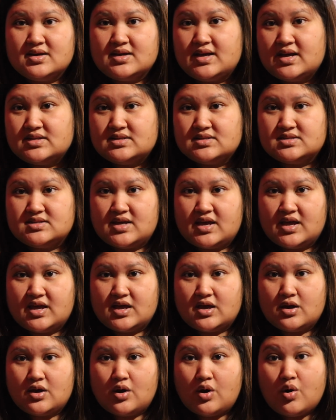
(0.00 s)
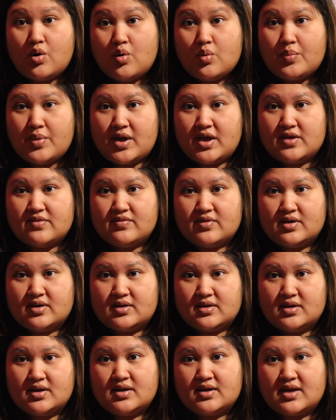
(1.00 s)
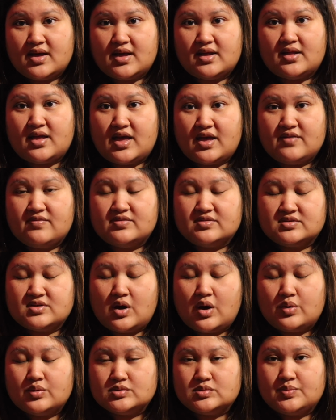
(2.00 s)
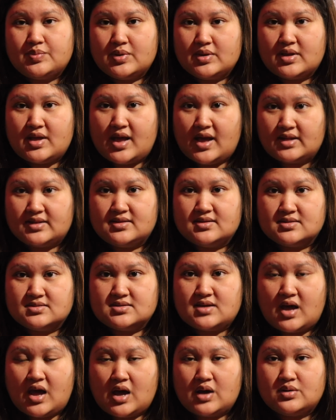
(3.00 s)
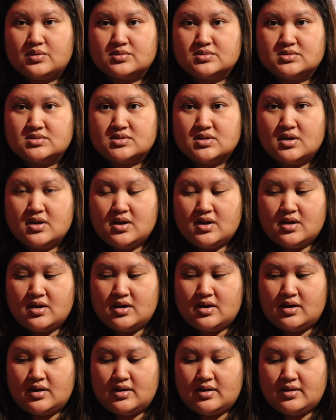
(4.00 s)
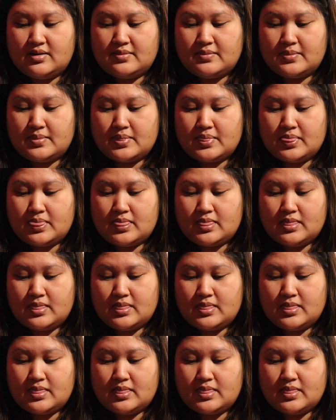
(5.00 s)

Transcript: get to take home ava again ava's always been at this house um,